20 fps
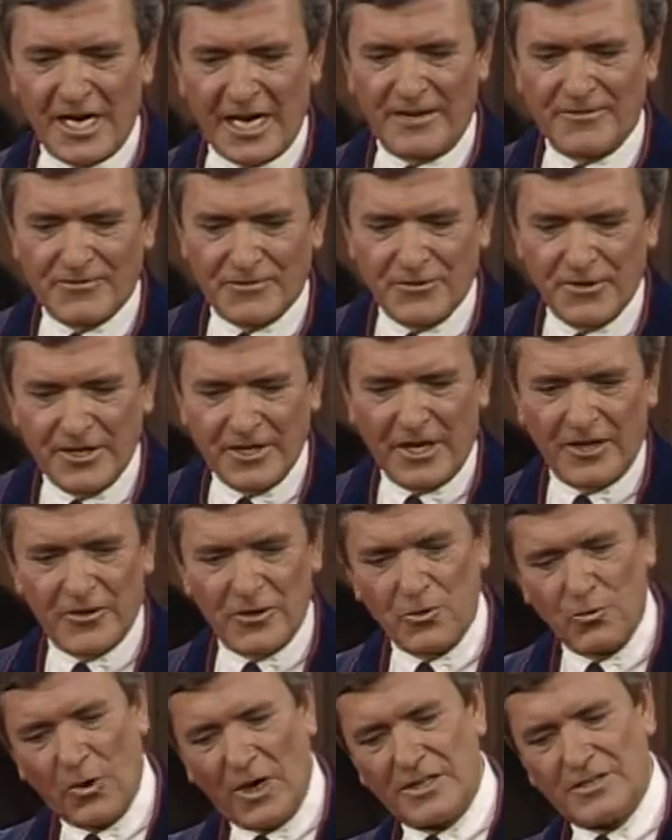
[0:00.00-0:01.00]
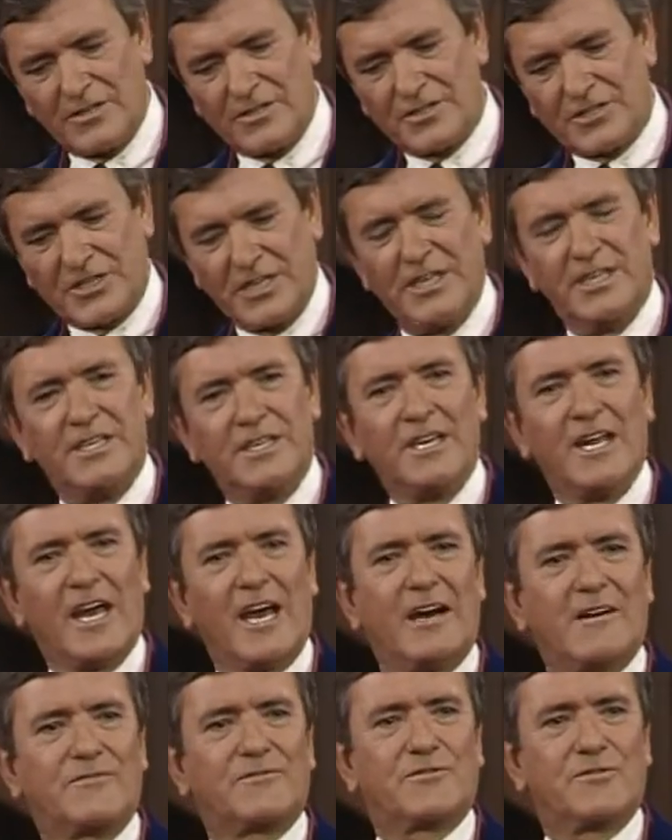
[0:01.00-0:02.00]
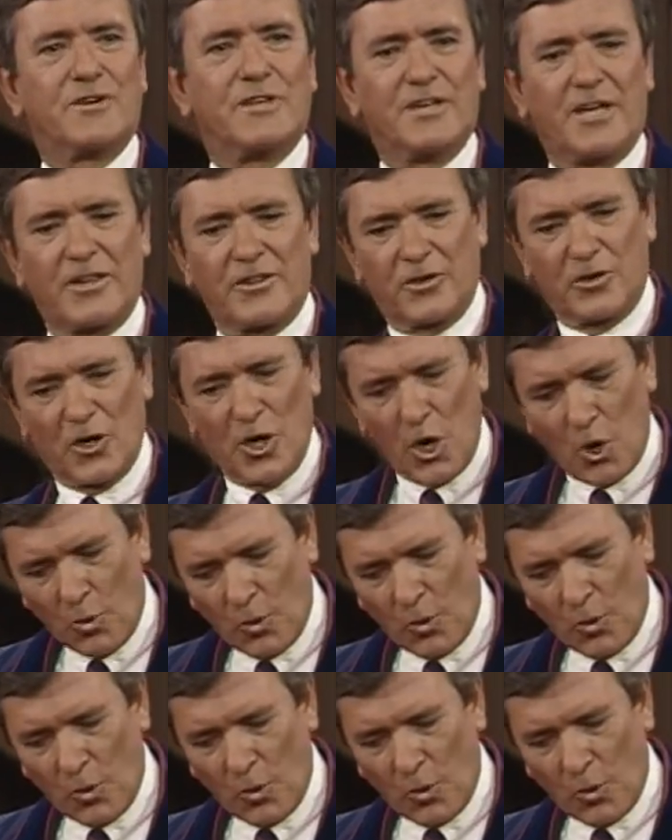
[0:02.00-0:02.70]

after another, one sin after another,